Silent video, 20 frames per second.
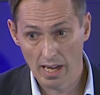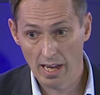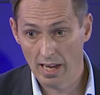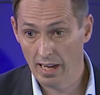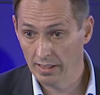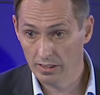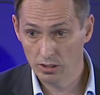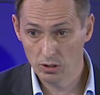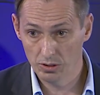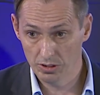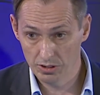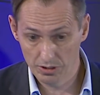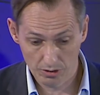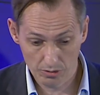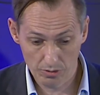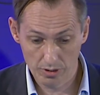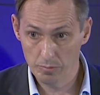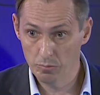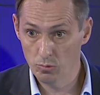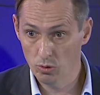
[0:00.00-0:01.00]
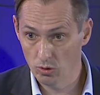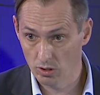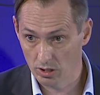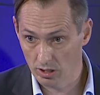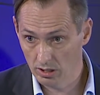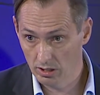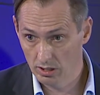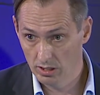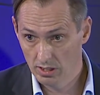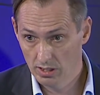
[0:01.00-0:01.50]
I couldn't agree
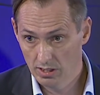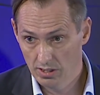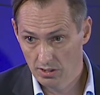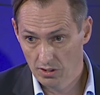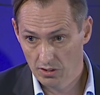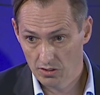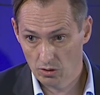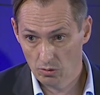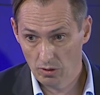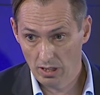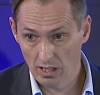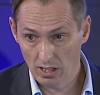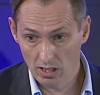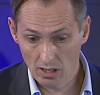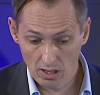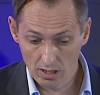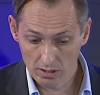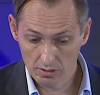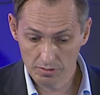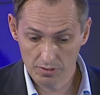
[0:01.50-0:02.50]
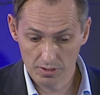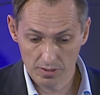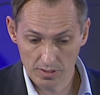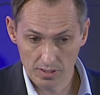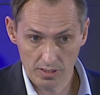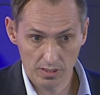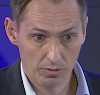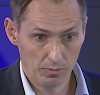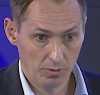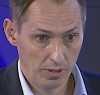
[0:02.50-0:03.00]
more. So a lot of the
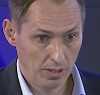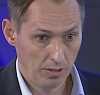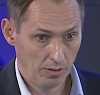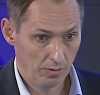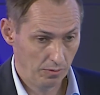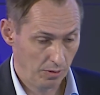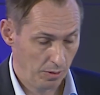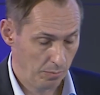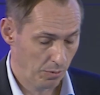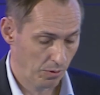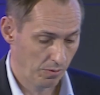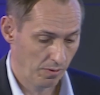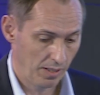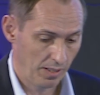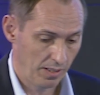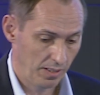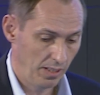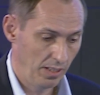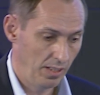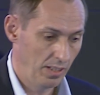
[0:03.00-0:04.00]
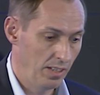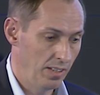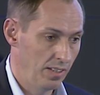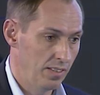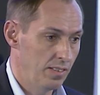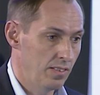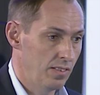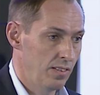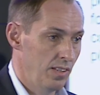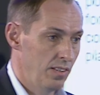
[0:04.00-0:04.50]
things we provide here
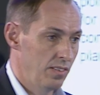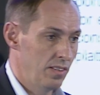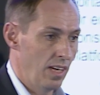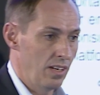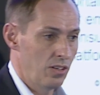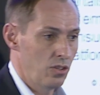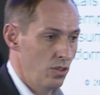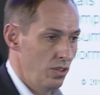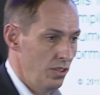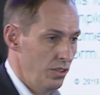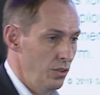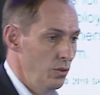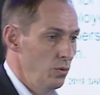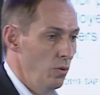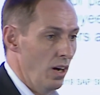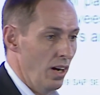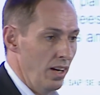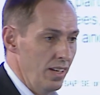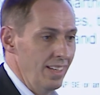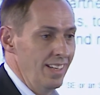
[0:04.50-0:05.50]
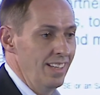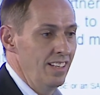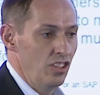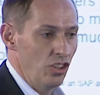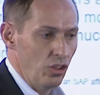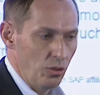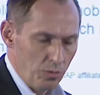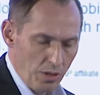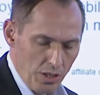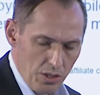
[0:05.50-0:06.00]
is actually UI
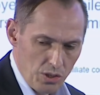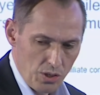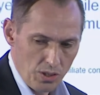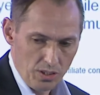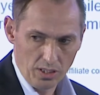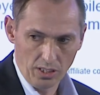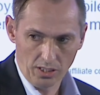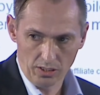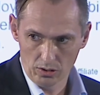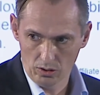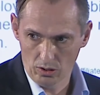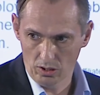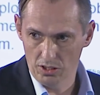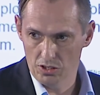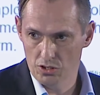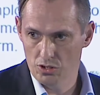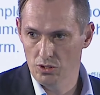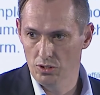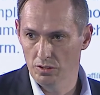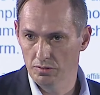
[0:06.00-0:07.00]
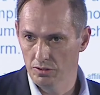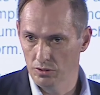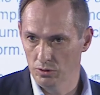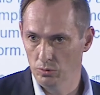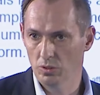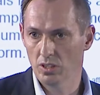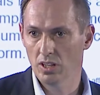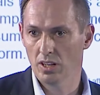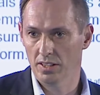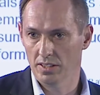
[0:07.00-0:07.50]
integration technology of a new
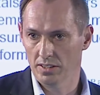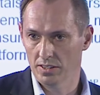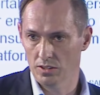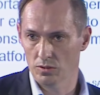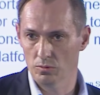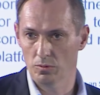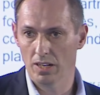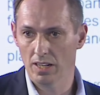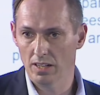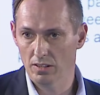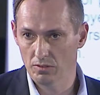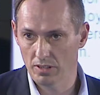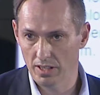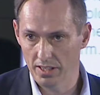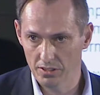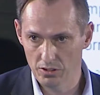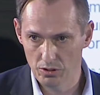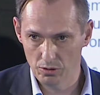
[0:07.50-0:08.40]
kind as well, right?